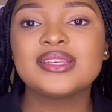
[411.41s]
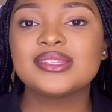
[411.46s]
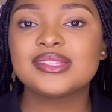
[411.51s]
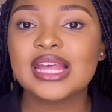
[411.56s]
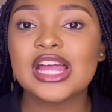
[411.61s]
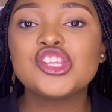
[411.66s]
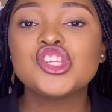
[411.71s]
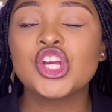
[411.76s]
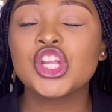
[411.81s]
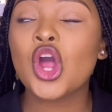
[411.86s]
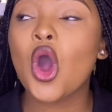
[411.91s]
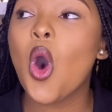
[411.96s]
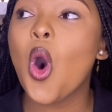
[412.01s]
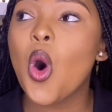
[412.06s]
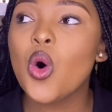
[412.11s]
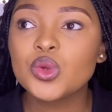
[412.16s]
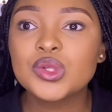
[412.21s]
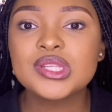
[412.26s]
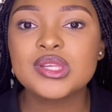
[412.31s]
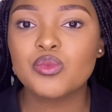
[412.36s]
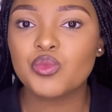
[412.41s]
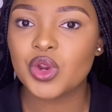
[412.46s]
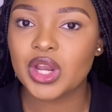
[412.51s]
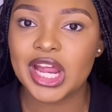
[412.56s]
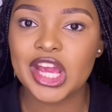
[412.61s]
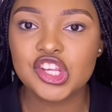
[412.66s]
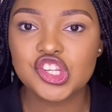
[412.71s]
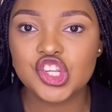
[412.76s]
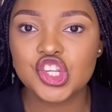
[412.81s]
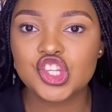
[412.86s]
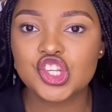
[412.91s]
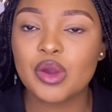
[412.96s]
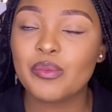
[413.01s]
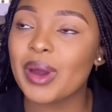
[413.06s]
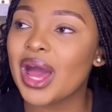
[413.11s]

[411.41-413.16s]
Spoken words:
such a wholesome relationship